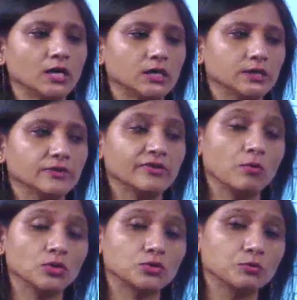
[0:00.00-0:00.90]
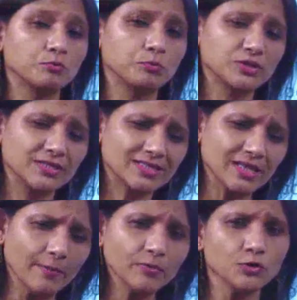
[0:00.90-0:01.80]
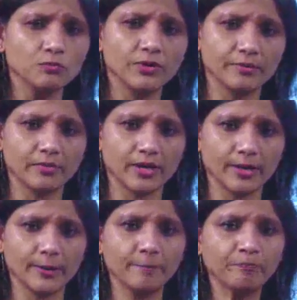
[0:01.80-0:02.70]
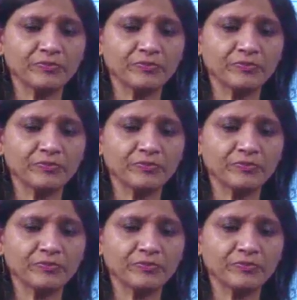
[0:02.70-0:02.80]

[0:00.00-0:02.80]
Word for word: uh, if I want to put in some humor in my